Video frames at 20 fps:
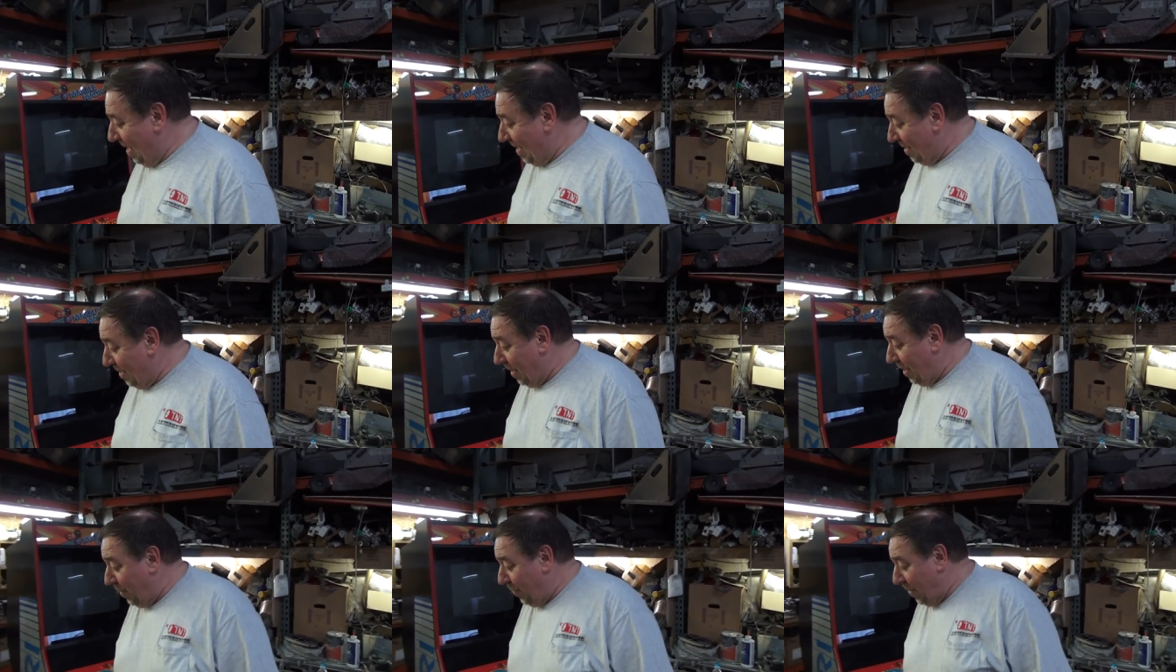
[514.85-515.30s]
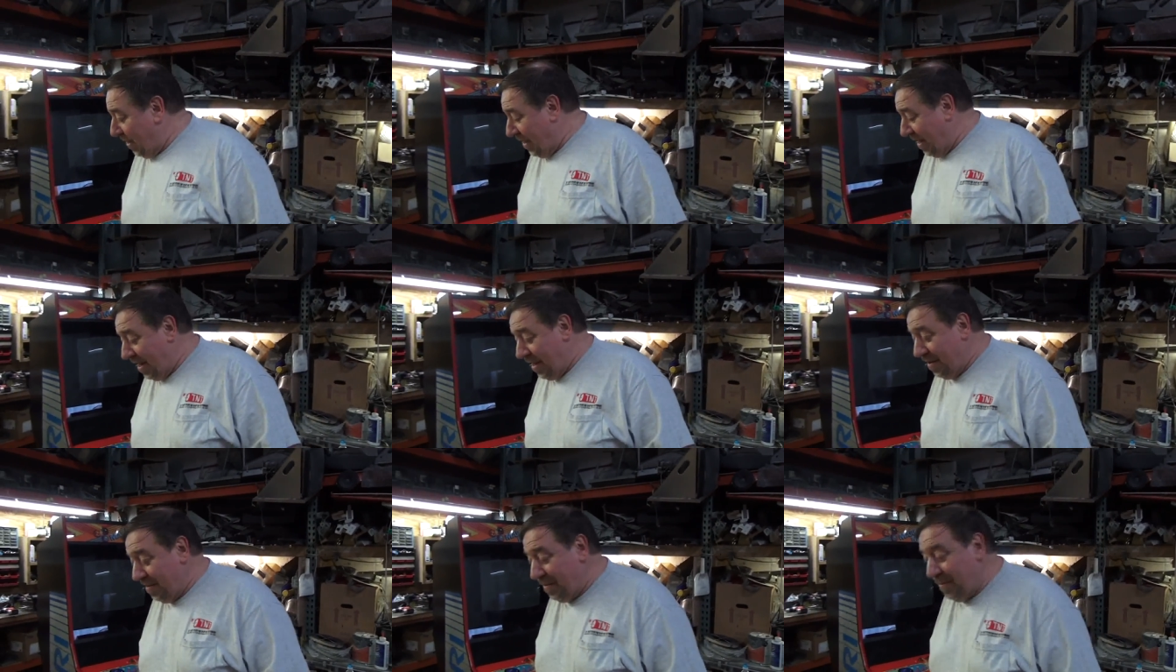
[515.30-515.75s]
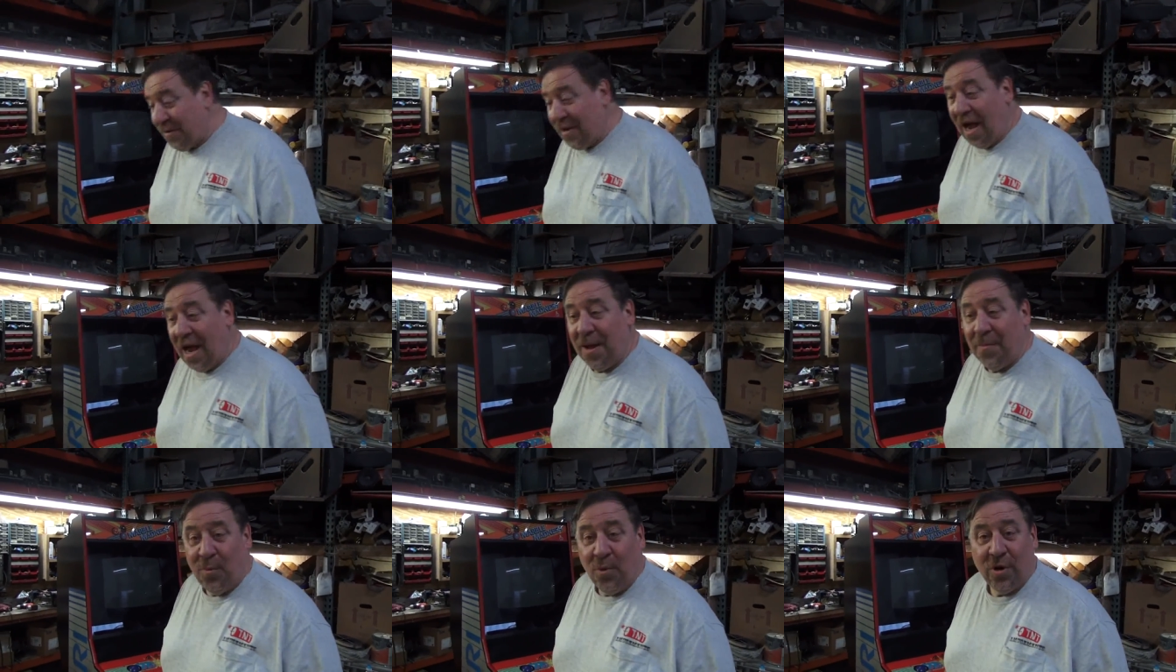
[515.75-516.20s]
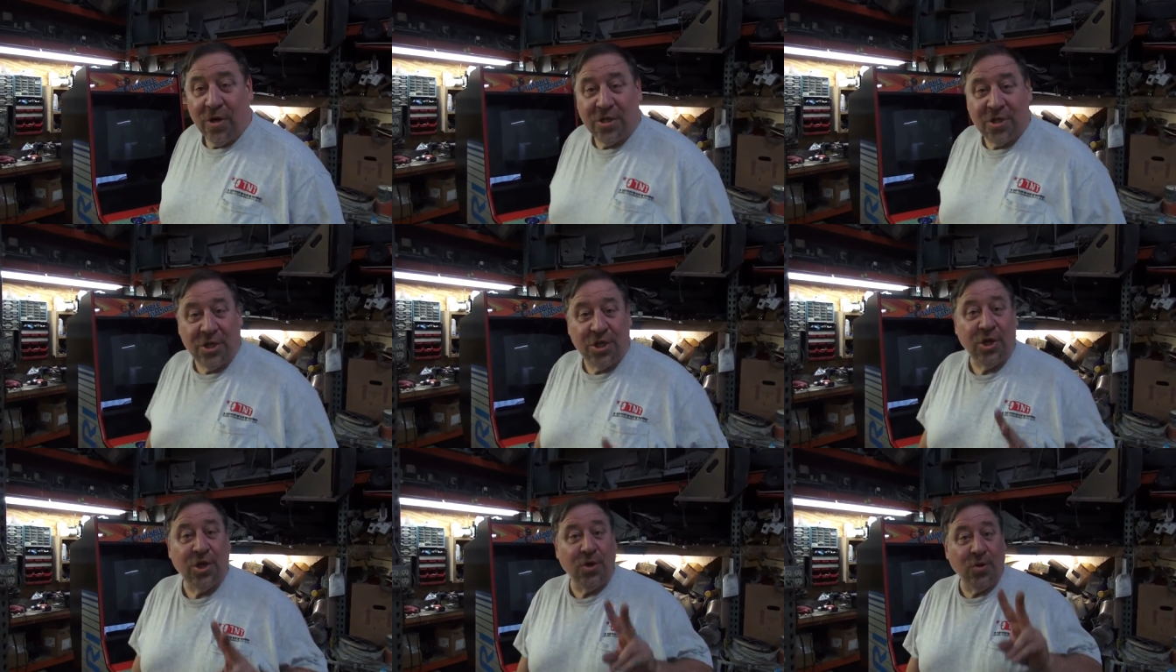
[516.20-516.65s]
But anyway, the guy bought
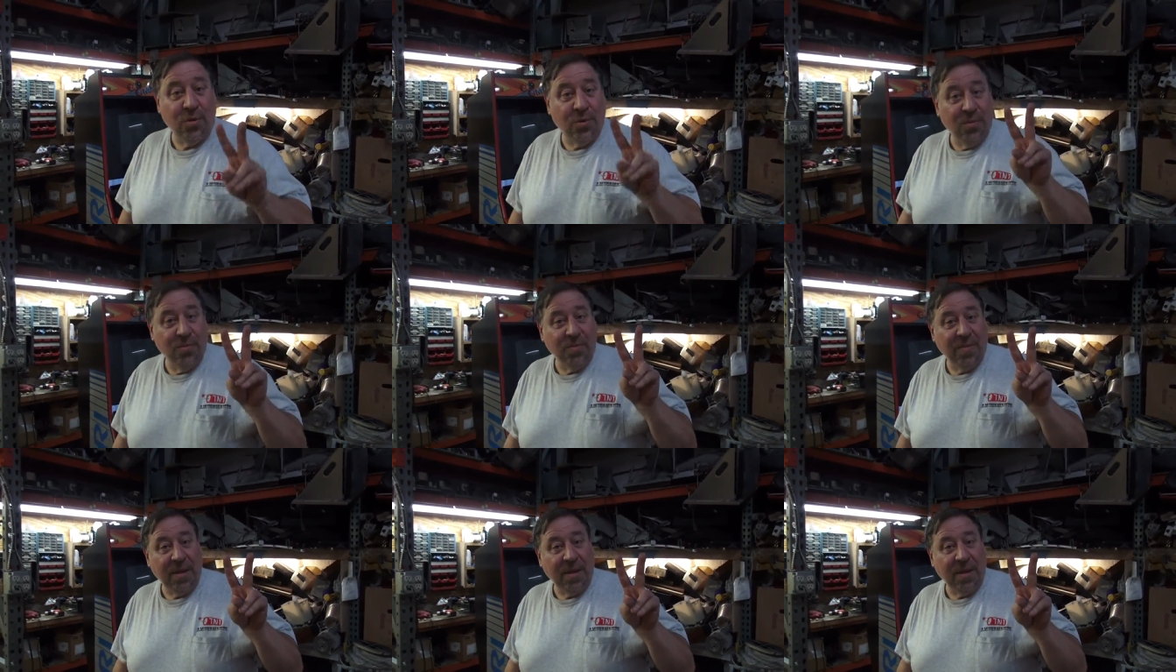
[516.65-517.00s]
two.